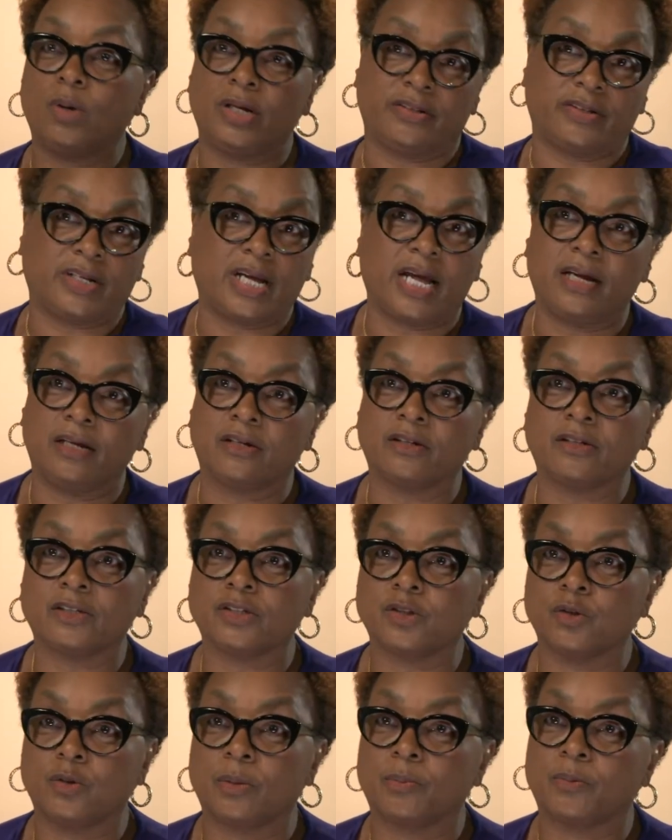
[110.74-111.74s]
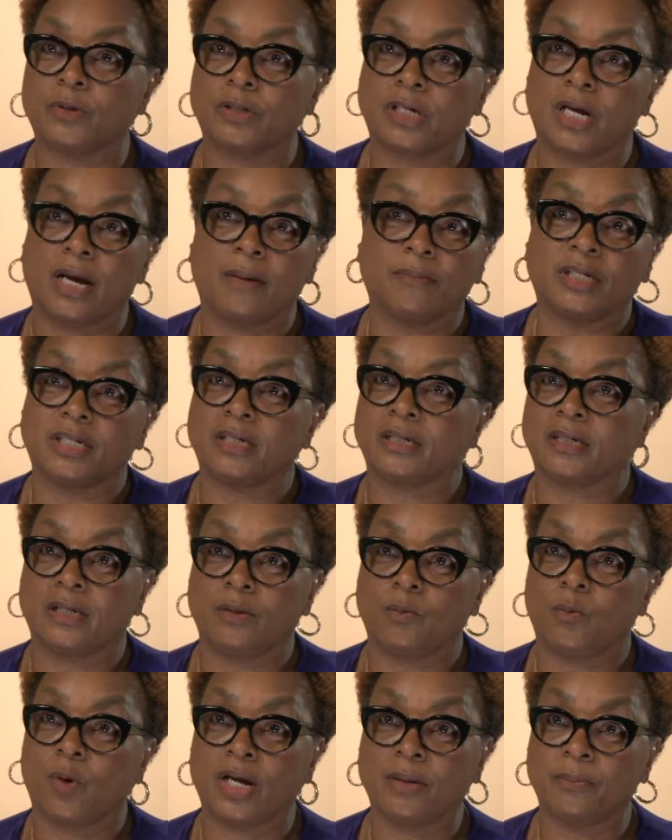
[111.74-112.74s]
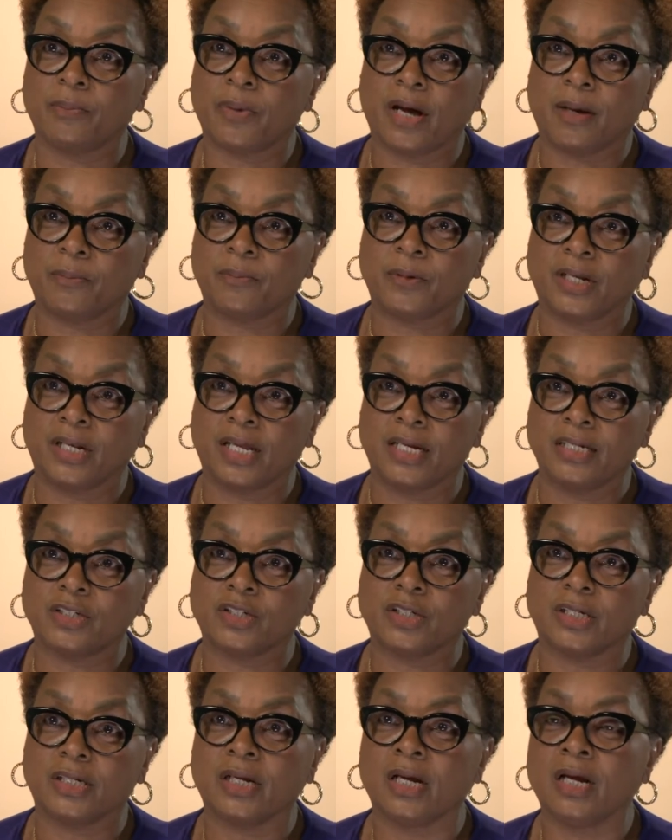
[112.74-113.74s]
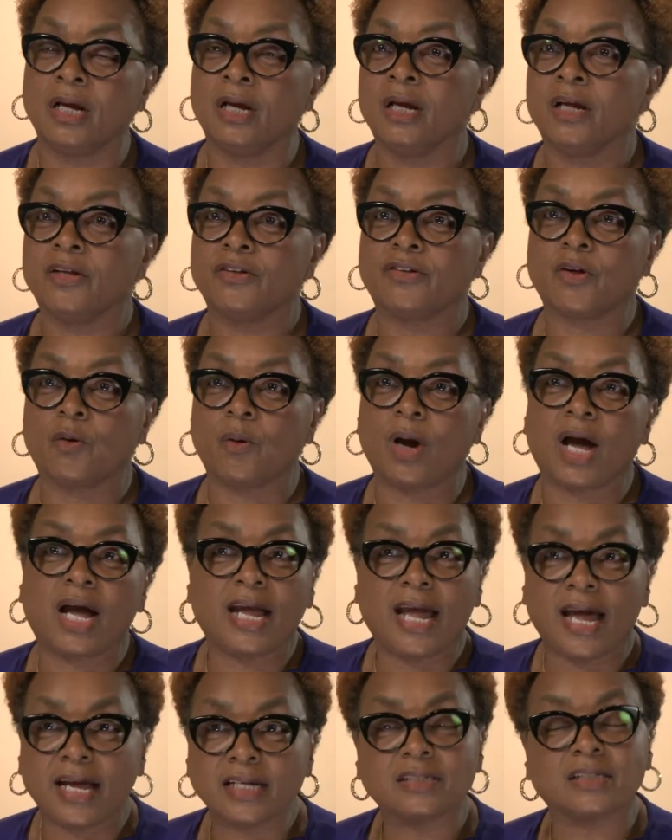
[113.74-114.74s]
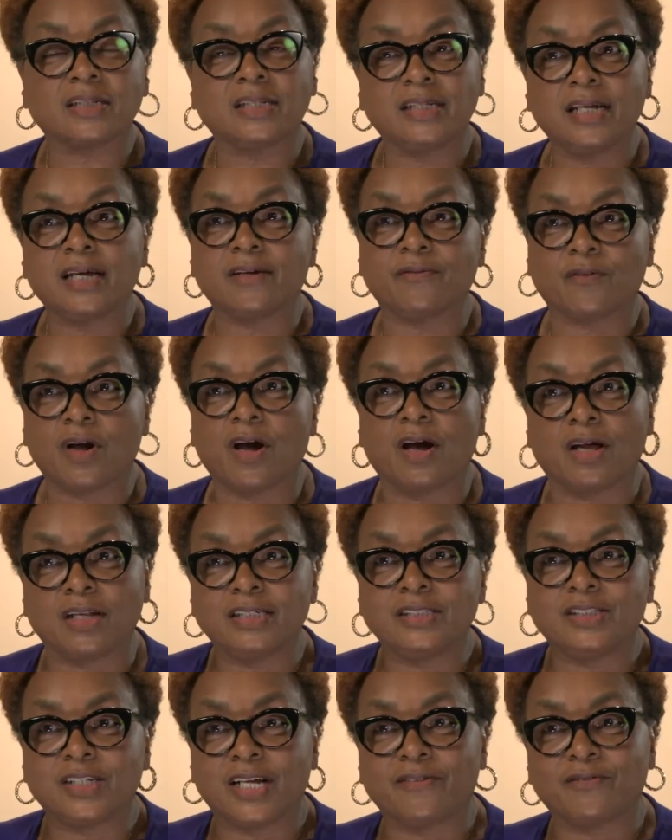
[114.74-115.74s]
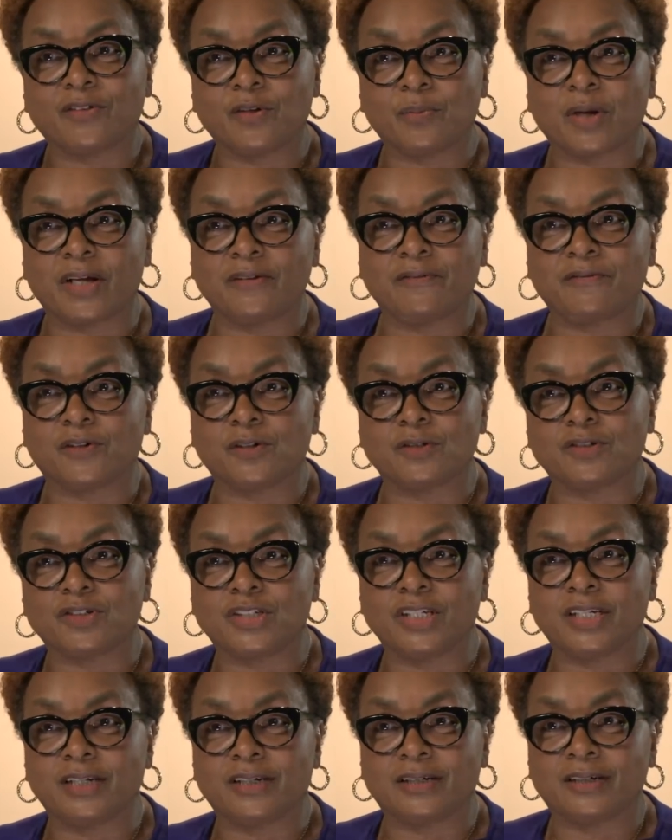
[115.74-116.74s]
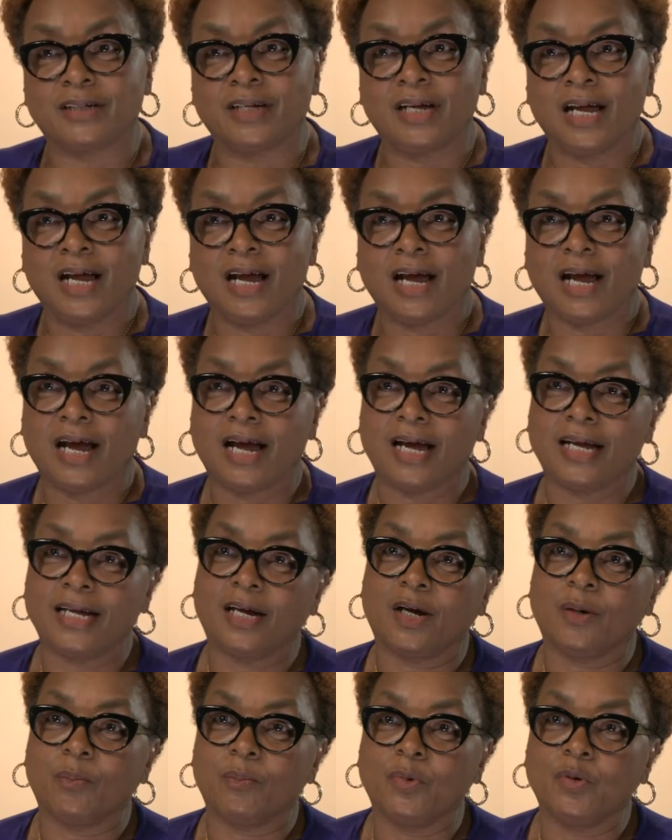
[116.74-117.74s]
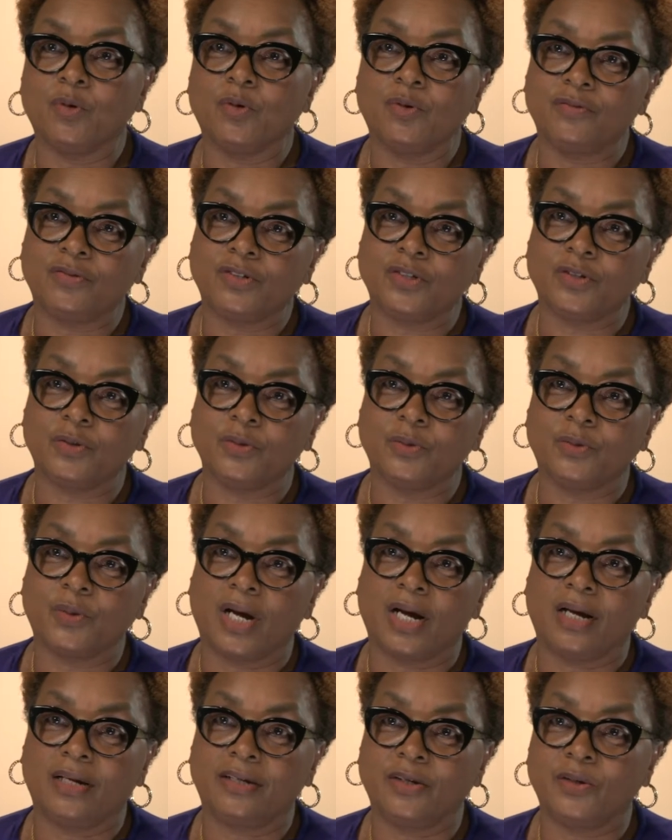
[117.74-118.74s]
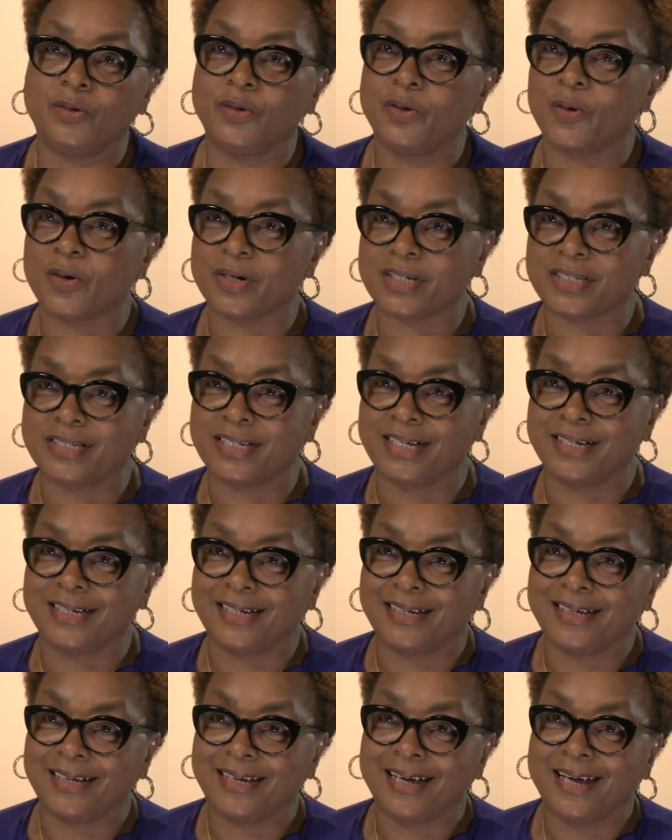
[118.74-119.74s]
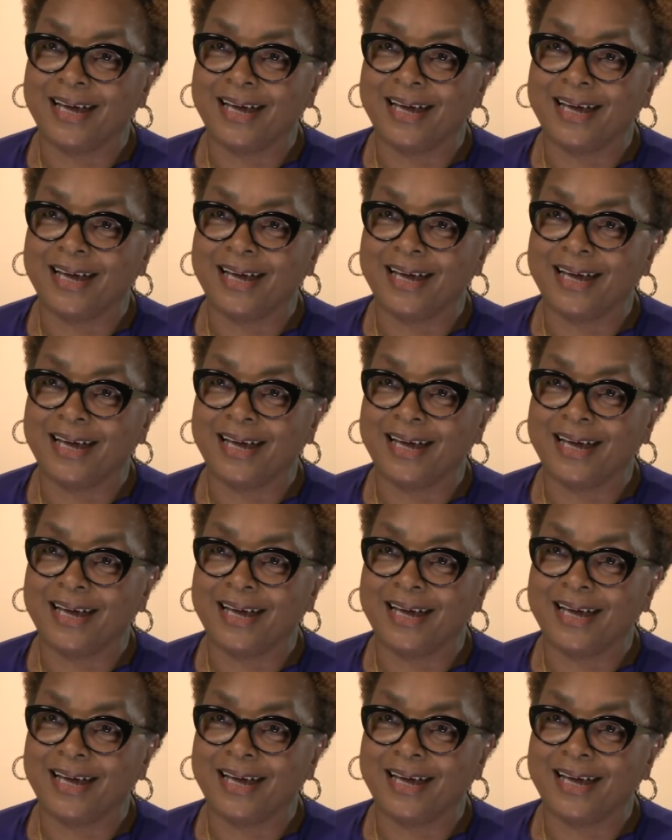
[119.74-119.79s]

catered to a predominantly white population. So I actually left college after my first year. I moved to New York City,